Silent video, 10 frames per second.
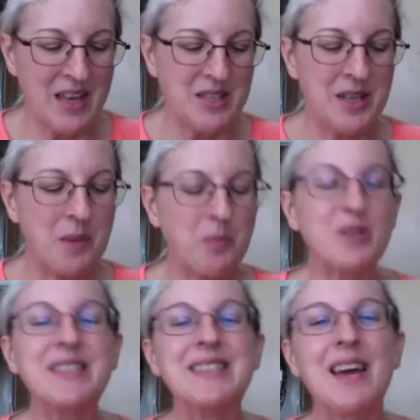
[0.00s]
Number
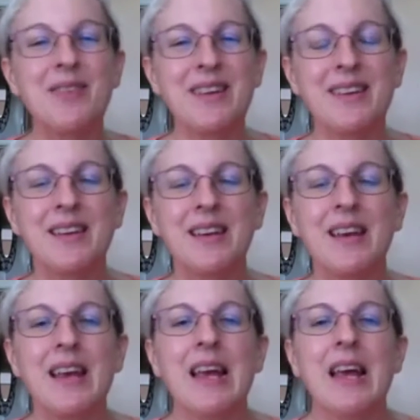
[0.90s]
seven,
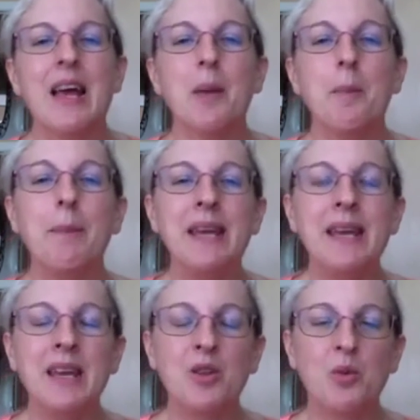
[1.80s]

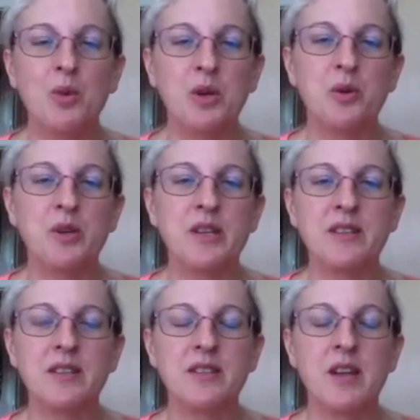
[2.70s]
being in the
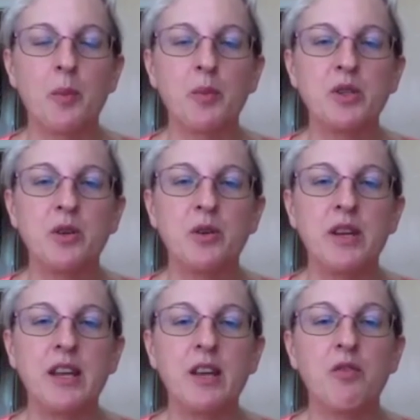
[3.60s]
wilderness is an
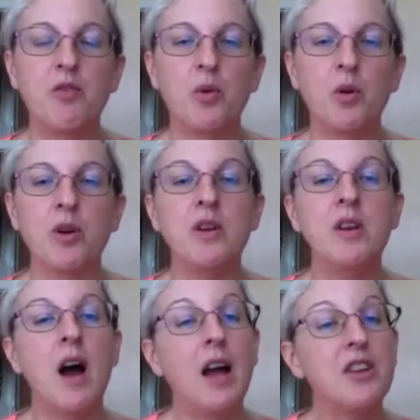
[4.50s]
opportunity for
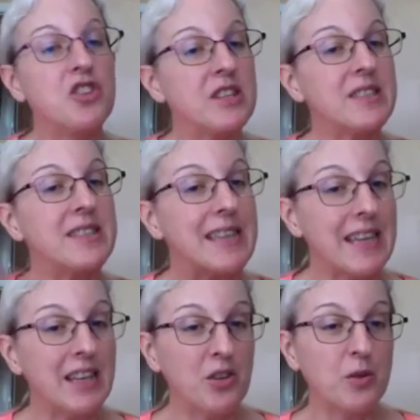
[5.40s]
not just
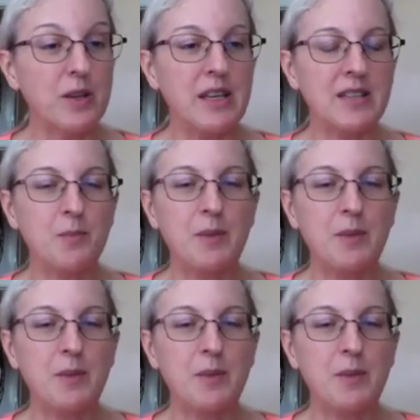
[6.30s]
increase,